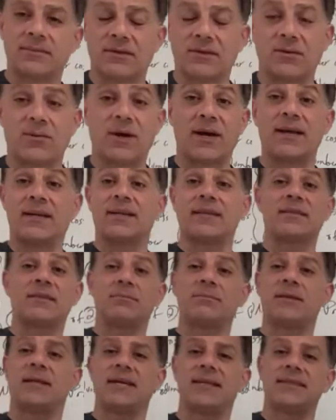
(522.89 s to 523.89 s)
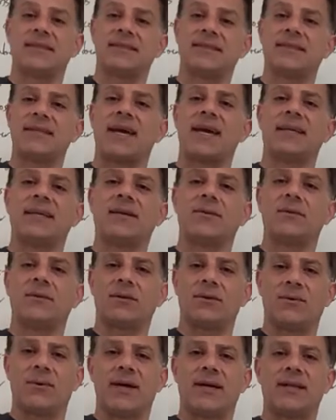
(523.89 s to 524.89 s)
Quantity supply does not equal
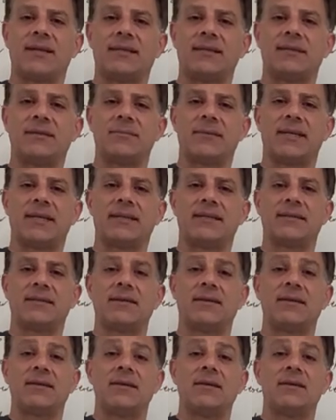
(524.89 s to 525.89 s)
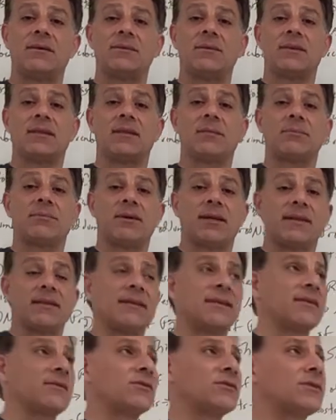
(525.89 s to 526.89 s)
quantity demanded with the price
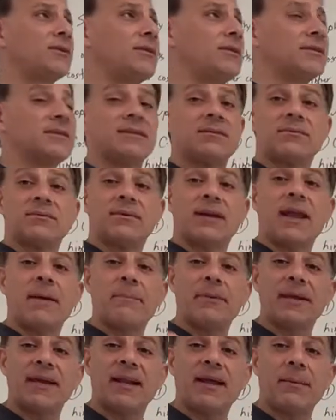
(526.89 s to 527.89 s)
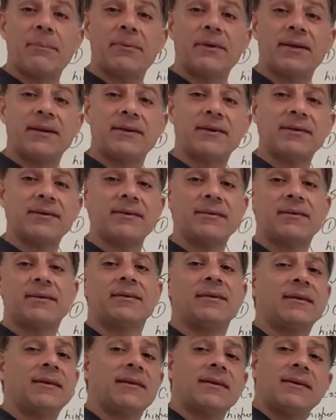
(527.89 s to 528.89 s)
controls. And wrapping it up here,
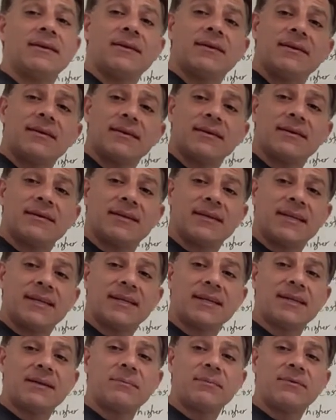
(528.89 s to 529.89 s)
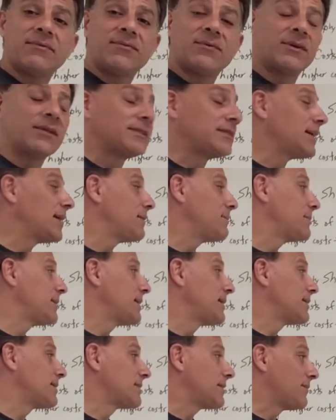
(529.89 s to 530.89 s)
getting it in before 10
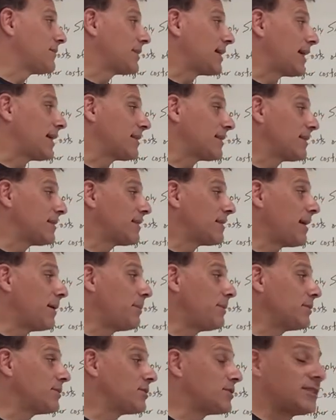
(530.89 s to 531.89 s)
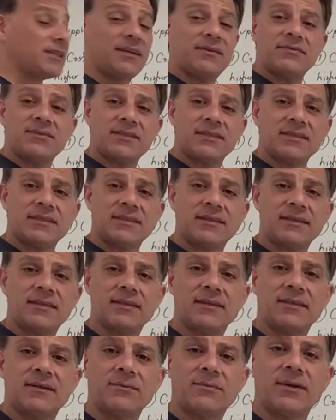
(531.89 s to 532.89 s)
minutes, I've got the double shifts
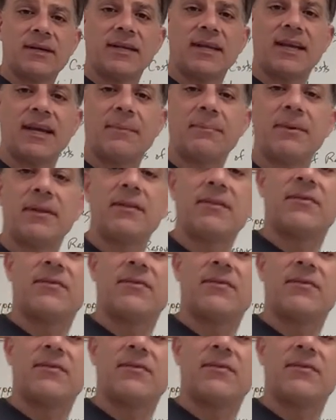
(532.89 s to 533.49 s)
and what happens